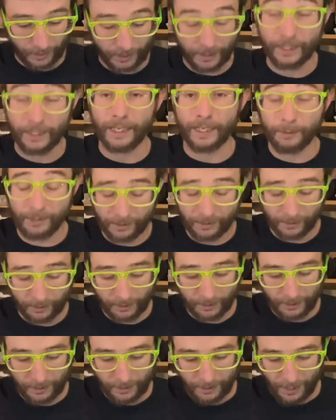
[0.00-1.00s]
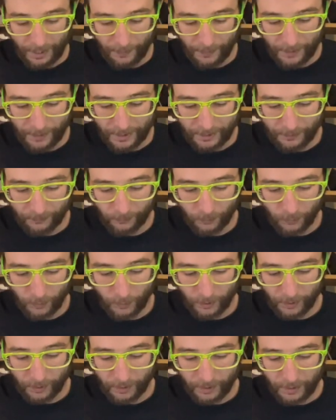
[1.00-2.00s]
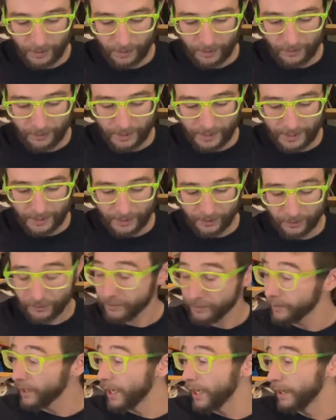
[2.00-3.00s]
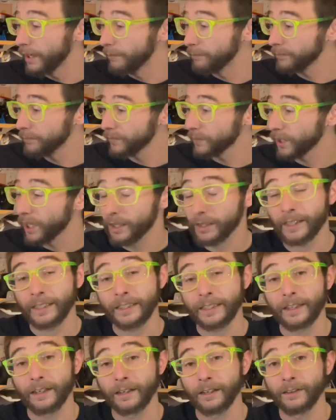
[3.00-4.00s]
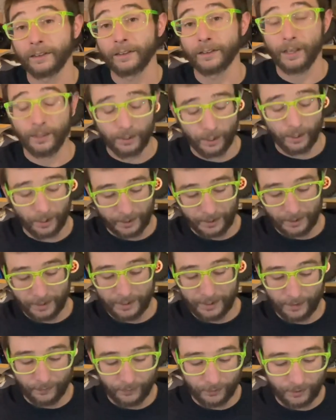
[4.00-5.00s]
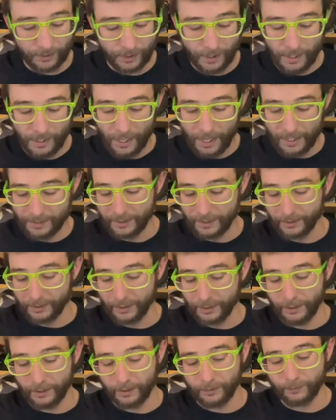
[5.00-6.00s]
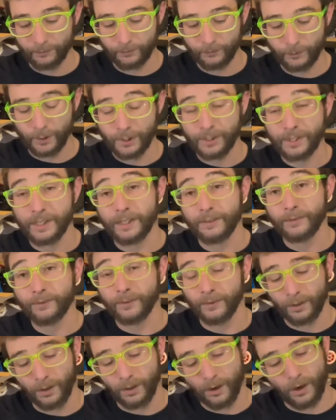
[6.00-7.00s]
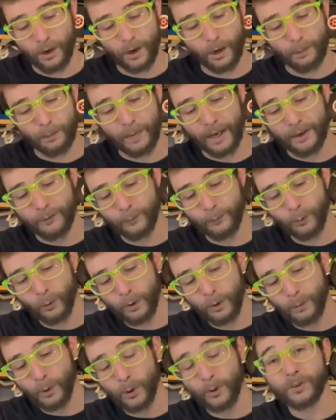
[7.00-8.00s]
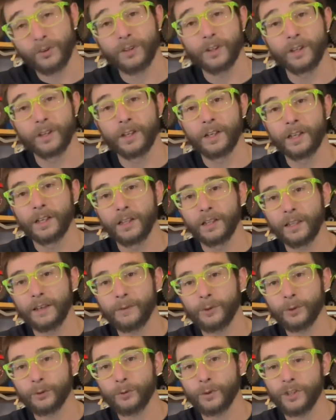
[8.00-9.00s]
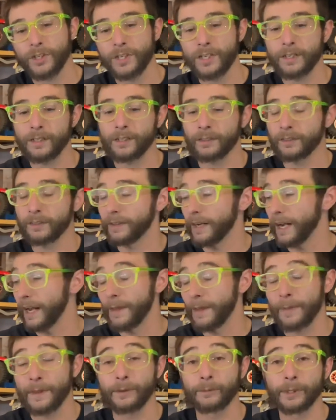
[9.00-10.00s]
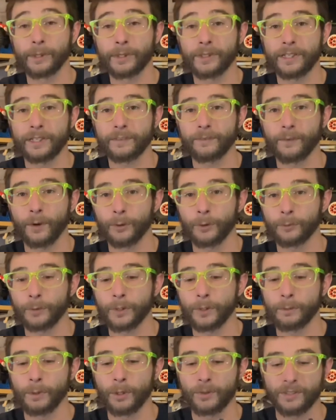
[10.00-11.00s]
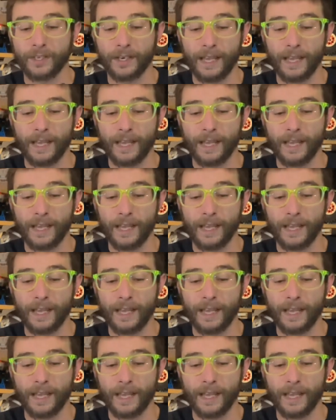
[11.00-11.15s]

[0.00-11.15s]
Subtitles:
inhibit. And then for the locking and unlocking the diffs, I set the front diff on my forwardmost lever switch here and the rear diff on the rearmost.